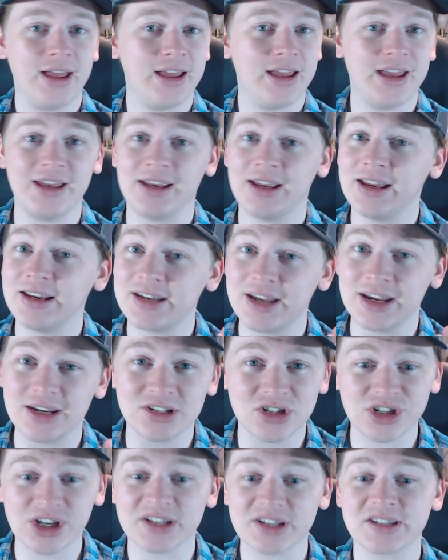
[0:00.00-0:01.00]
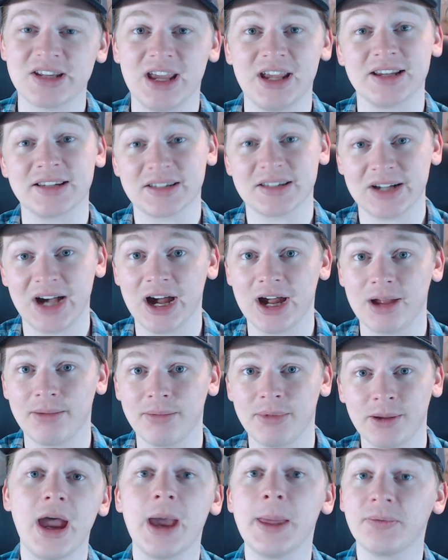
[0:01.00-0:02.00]
It just takes
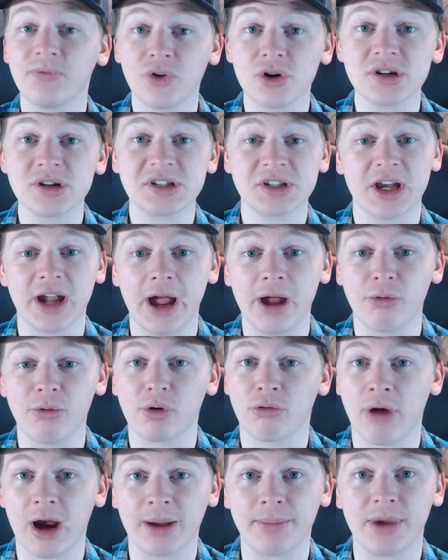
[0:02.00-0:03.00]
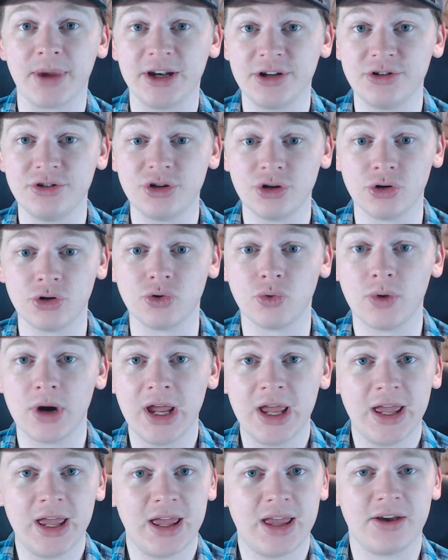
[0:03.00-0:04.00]
time. And the first thing I would recommend you do,
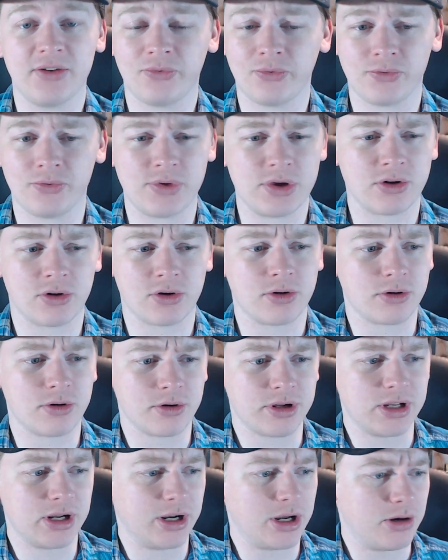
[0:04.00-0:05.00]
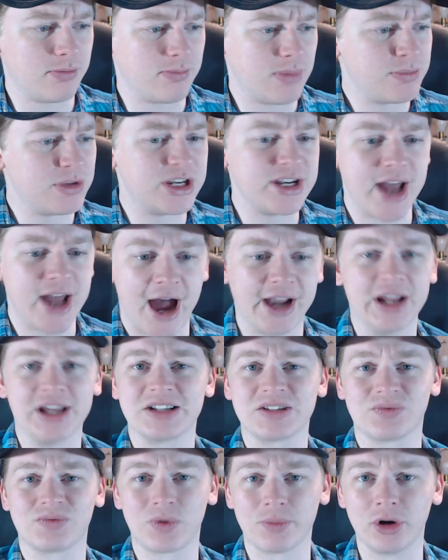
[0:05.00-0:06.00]
if you're, maybe not
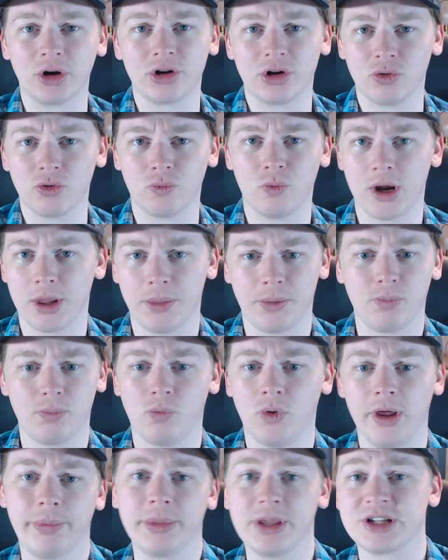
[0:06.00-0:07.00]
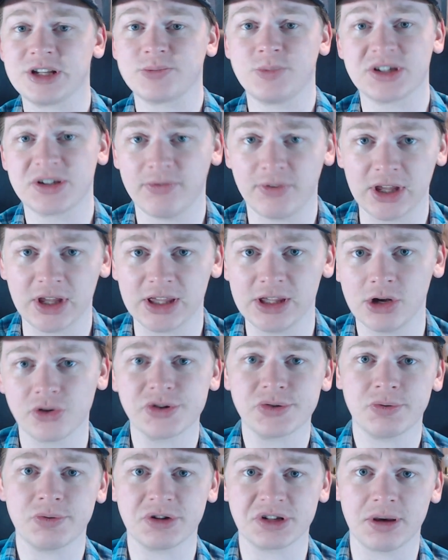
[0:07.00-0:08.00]
as familiar with what the specific
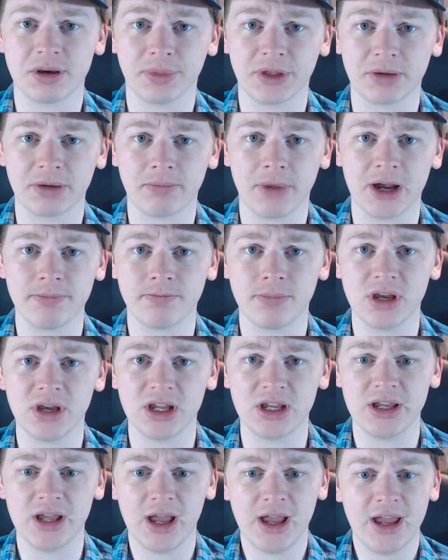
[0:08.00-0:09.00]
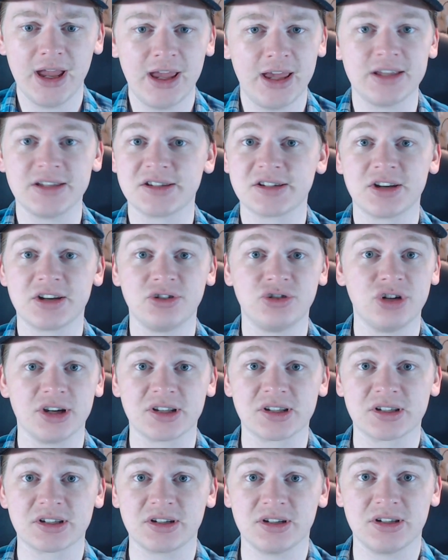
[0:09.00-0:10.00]
years for something might be, is to
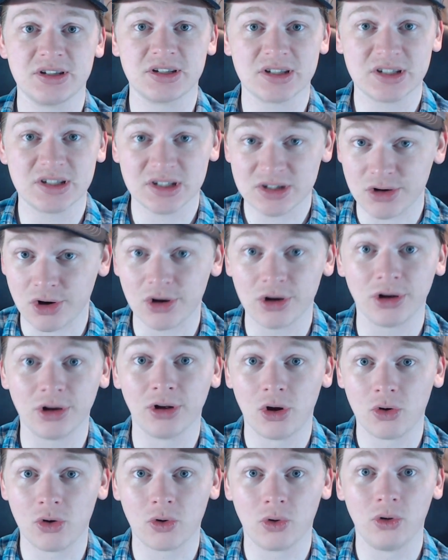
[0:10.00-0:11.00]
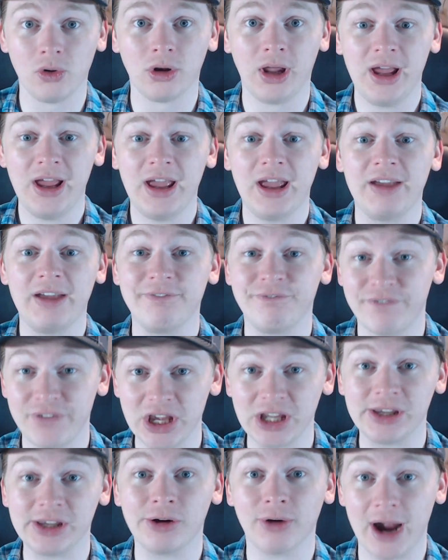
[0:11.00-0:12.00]
just start local and
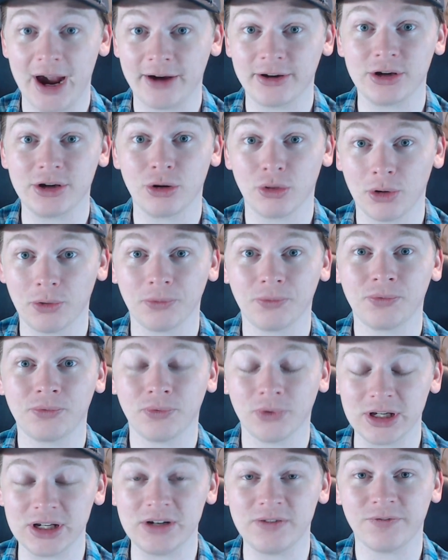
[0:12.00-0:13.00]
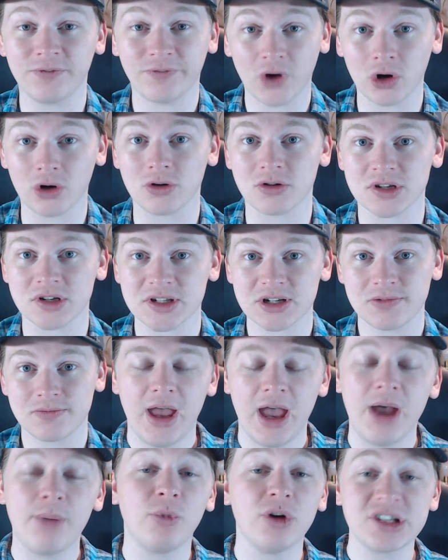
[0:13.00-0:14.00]
figure out your own fleet first.
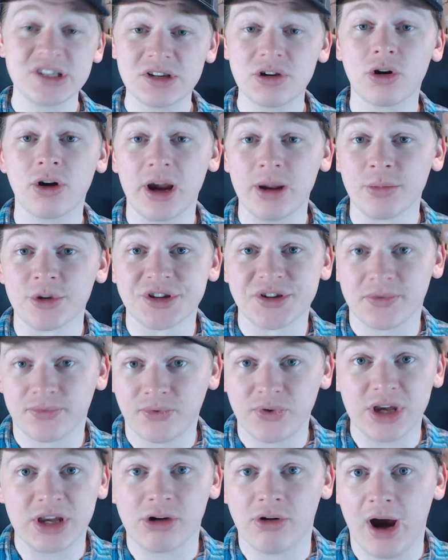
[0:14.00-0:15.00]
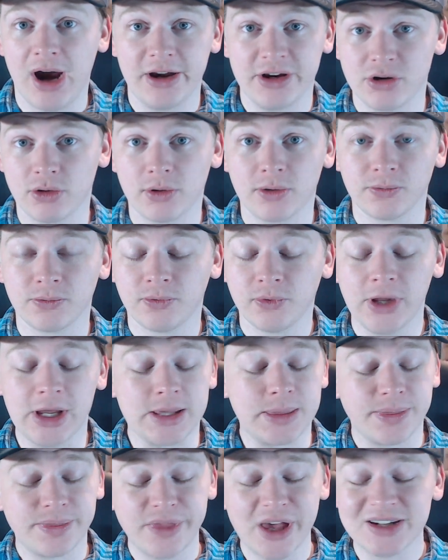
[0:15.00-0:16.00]
And once you're able to figure out your own
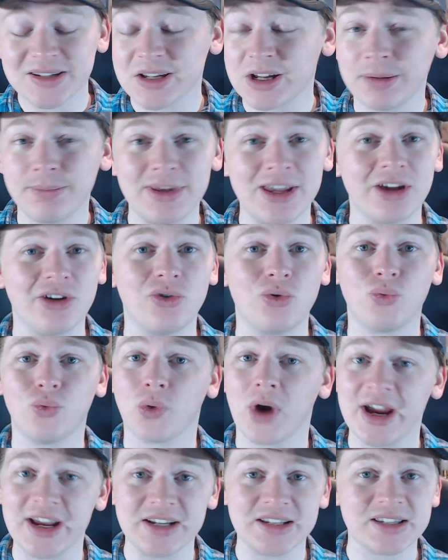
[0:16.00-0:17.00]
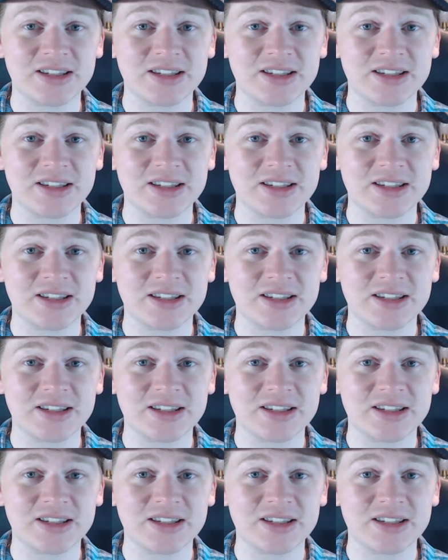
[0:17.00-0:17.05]
fleet, that's going to be a great